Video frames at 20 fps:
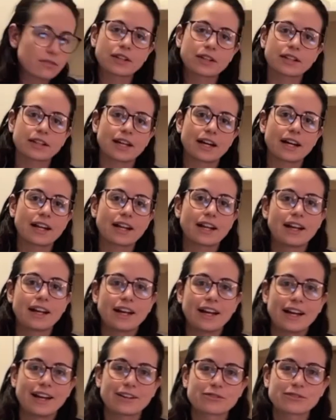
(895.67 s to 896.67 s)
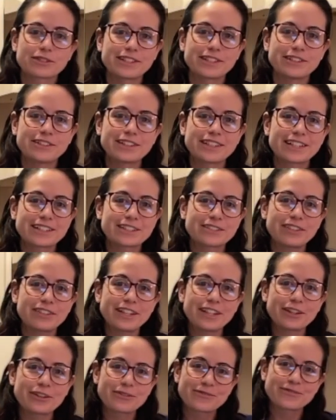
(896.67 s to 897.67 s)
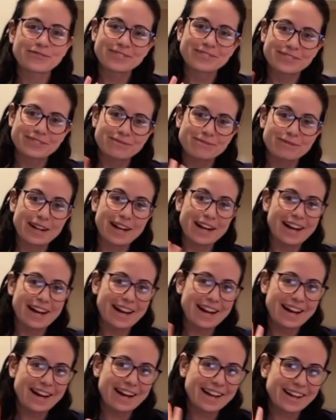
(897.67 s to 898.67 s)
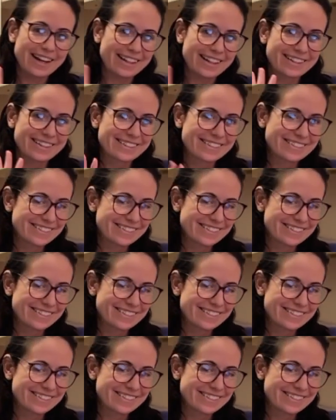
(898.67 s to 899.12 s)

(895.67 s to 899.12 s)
like that. And we'll see you in the next video. Bye!